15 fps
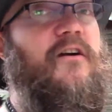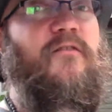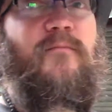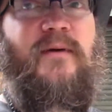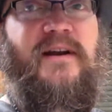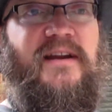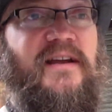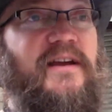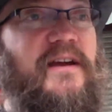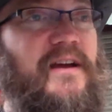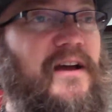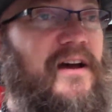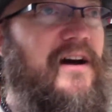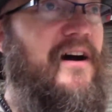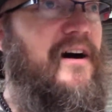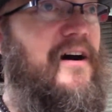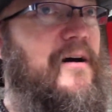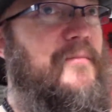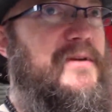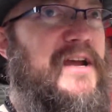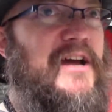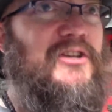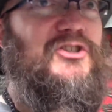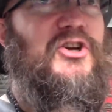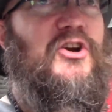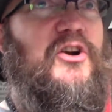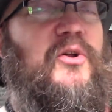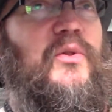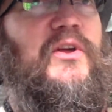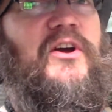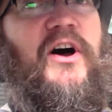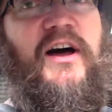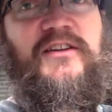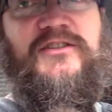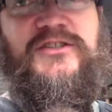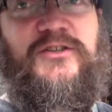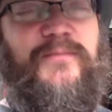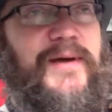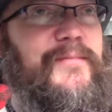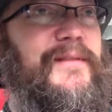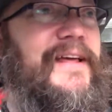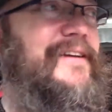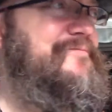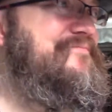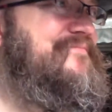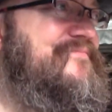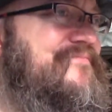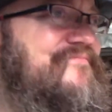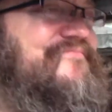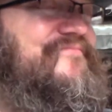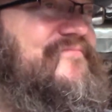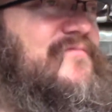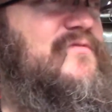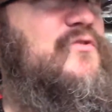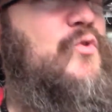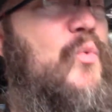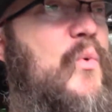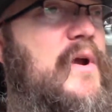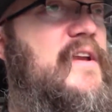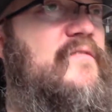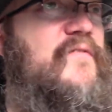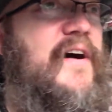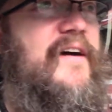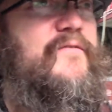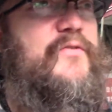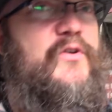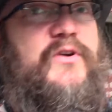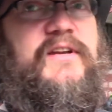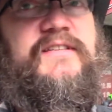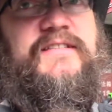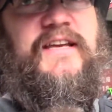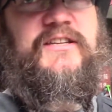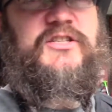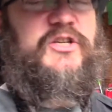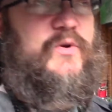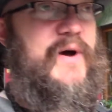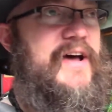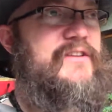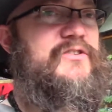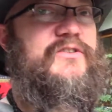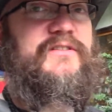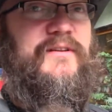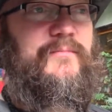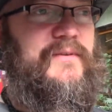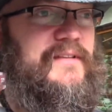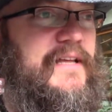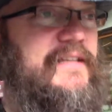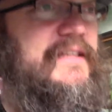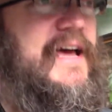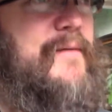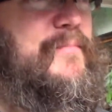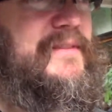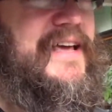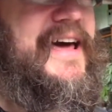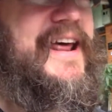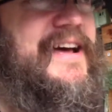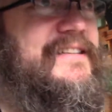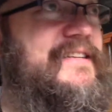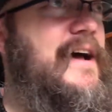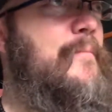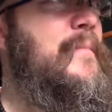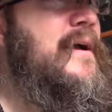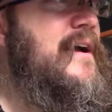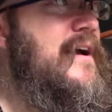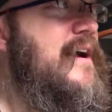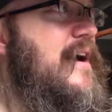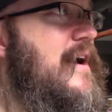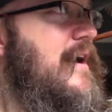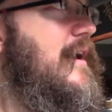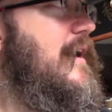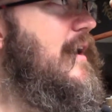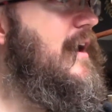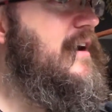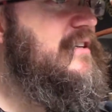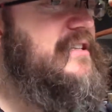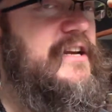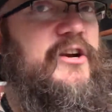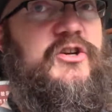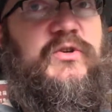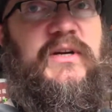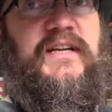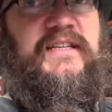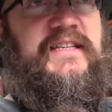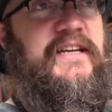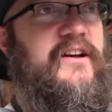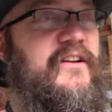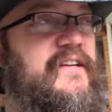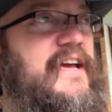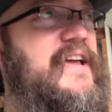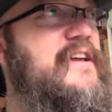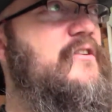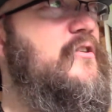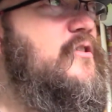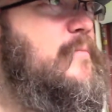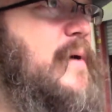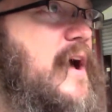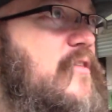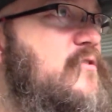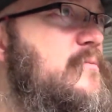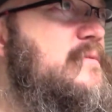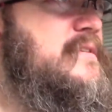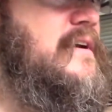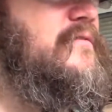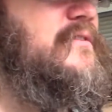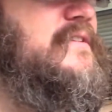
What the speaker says: of money. Yeah, sure, it only costs you maybe like 25-30 cents US or something like that, but that adds up. You sit here drinking tea all day, you go to the bathroom several